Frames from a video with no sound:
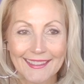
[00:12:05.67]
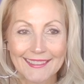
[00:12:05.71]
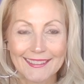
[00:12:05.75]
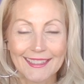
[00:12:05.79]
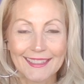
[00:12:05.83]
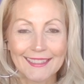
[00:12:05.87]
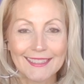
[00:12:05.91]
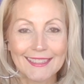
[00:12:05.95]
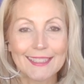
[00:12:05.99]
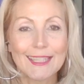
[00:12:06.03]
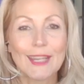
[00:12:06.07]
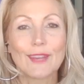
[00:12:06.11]

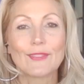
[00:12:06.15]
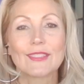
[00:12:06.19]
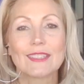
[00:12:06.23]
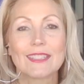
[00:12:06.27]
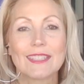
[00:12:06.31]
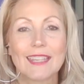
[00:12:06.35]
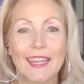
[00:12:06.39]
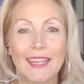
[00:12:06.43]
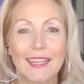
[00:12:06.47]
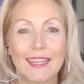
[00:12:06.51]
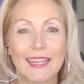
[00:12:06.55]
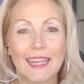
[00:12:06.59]
then you never
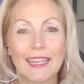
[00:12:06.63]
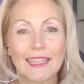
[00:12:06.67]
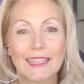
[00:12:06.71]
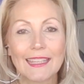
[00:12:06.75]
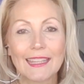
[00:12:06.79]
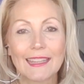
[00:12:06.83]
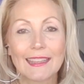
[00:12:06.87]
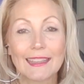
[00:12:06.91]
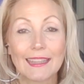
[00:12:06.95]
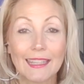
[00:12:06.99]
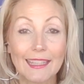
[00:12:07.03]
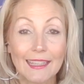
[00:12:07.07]
take
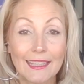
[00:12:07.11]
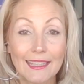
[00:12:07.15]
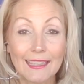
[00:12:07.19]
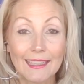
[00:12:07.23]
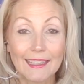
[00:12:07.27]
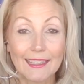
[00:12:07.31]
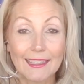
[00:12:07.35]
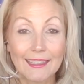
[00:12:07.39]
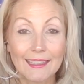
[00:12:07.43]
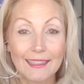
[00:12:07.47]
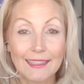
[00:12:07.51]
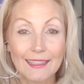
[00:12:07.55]

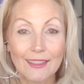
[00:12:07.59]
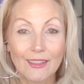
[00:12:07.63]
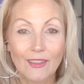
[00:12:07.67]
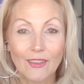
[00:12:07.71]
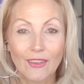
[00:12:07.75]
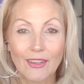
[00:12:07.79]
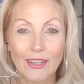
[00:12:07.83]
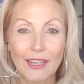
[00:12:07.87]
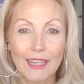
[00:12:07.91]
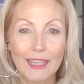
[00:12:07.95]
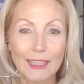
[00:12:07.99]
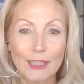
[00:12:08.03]
anything
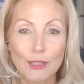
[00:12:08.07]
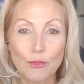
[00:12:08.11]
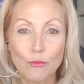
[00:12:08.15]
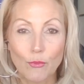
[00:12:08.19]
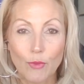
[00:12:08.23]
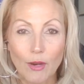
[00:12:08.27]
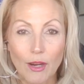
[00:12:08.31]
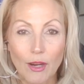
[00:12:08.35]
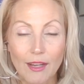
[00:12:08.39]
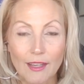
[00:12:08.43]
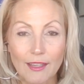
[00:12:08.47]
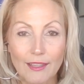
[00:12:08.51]
or
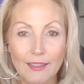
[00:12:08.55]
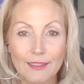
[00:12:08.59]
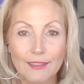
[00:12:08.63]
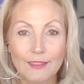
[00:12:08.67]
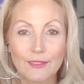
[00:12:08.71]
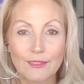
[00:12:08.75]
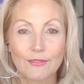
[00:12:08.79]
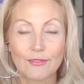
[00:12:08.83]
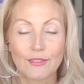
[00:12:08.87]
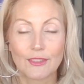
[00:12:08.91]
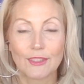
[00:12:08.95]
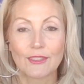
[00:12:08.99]

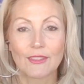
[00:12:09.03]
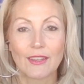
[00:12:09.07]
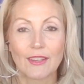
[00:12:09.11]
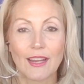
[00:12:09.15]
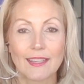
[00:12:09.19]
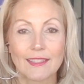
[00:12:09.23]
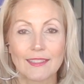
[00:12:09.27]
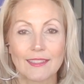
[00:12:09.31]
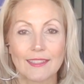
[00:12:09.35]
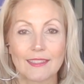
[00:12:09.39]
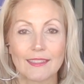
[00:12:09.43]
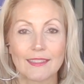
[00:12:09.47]
anyone for
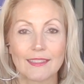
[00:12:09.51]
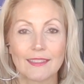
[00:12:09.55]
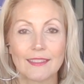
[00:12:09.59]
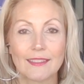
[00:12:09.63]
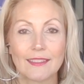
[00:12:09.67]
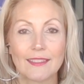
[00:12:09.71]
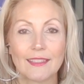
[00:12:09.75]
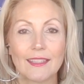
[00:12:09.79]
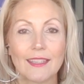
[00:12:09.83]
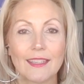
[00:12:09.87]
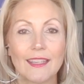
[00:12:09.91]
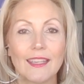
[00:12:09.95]

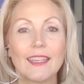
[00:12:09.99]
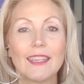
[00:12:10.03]
granted,